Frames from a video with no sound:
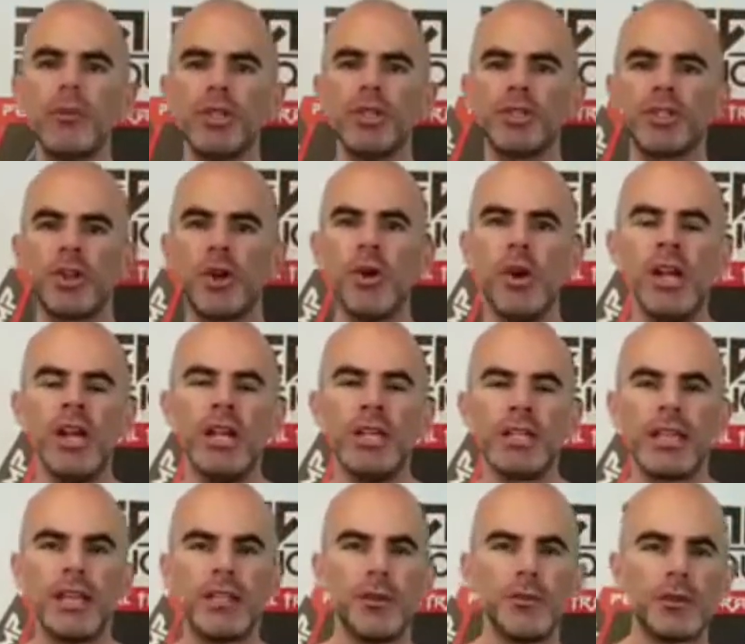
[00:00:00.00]
So
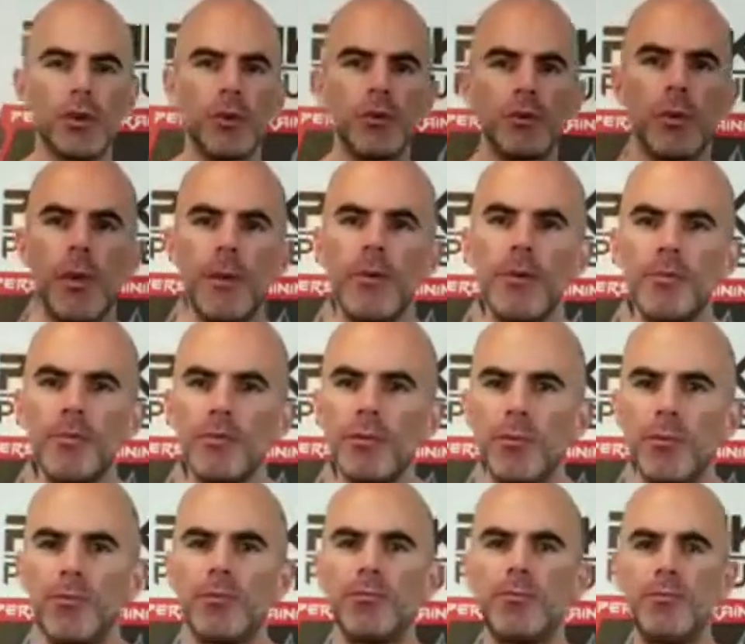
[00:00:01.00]
then the, the, the women,
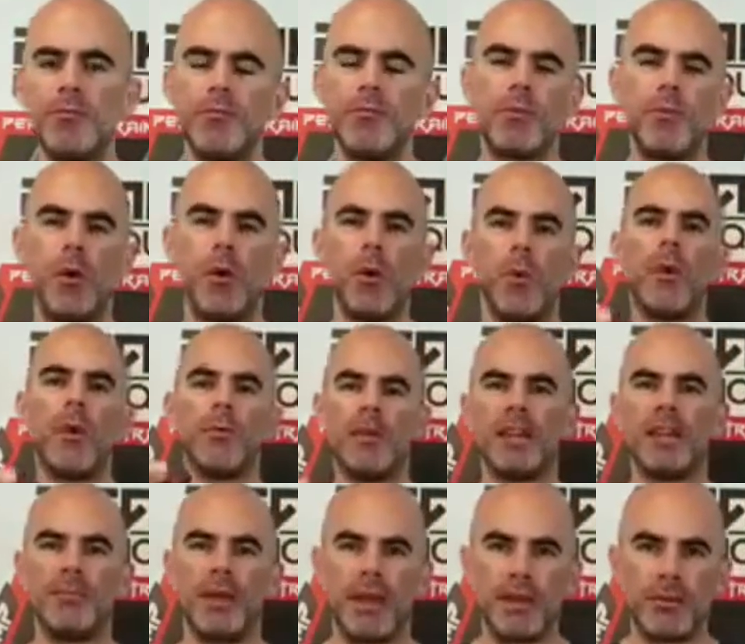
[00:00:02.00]
women
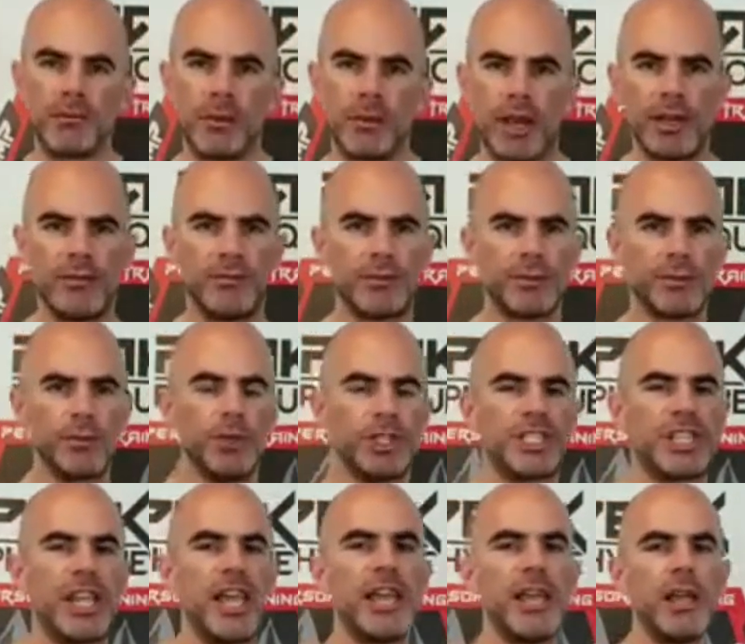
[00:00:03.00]
and men, right, will
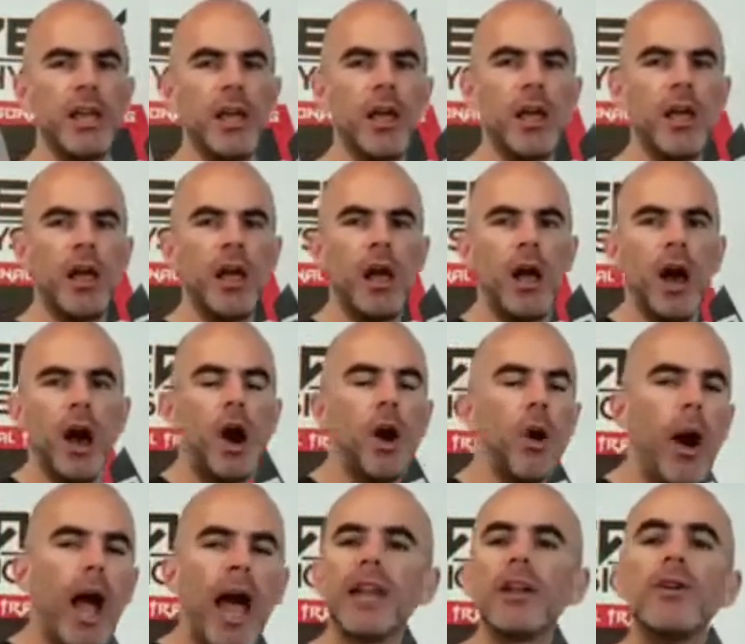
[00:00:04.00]
say, oh,
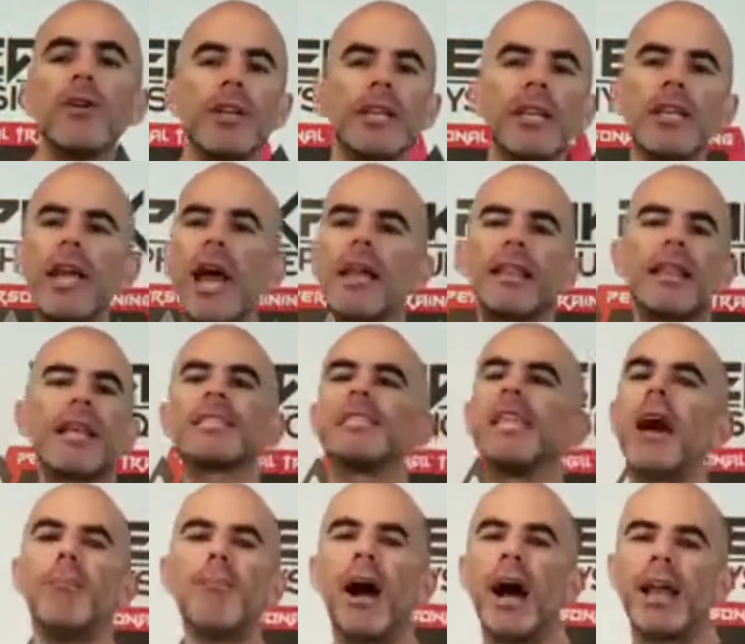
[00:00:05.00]
I don't eat, that's
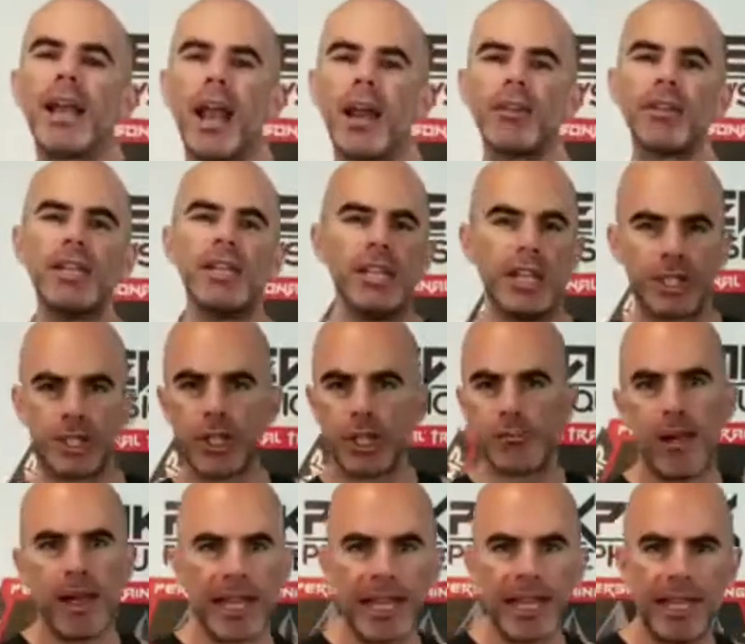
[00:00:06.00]
not mine, I don't eat it, that's just
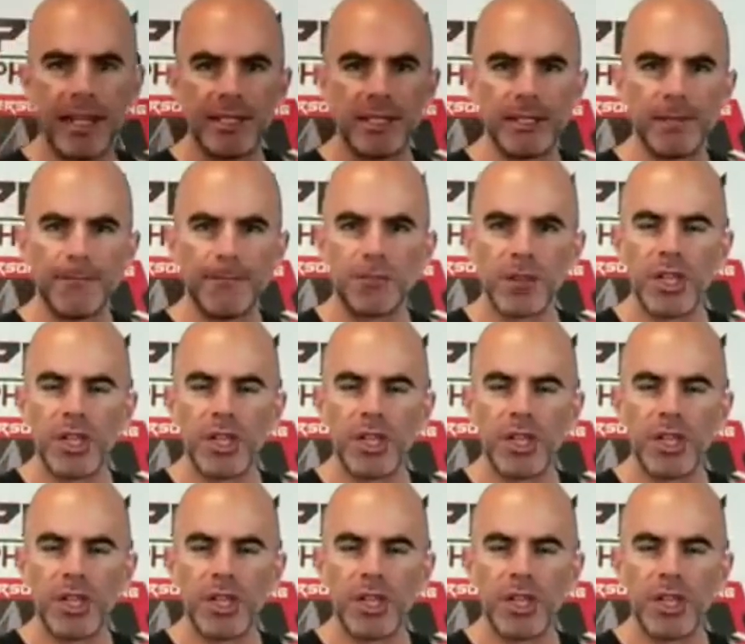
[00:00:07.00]
my kids.